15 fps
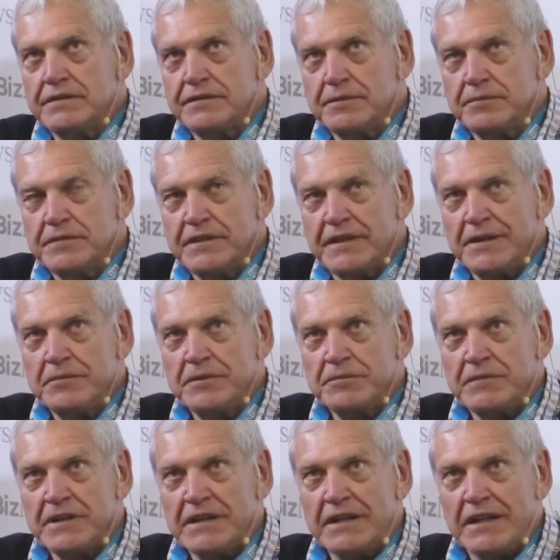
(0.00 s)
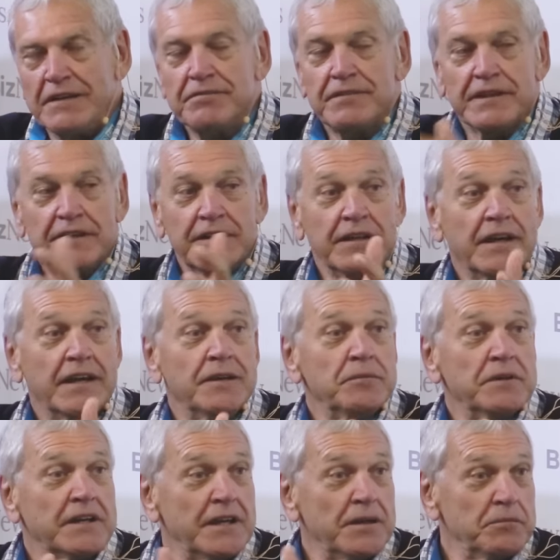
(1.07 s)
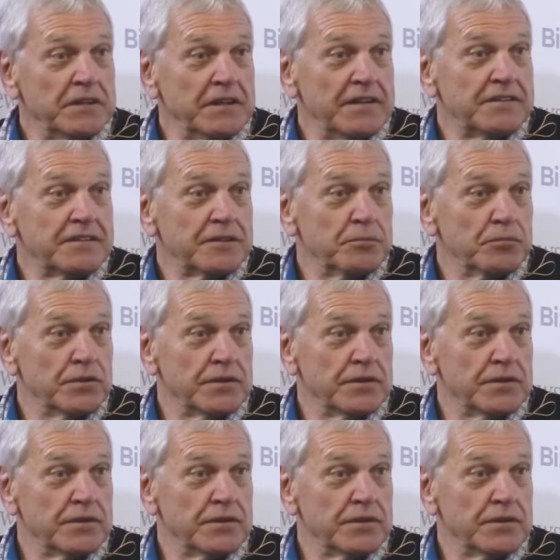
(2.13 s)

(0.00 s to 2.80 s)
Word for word: some time in my life. Then I became an ex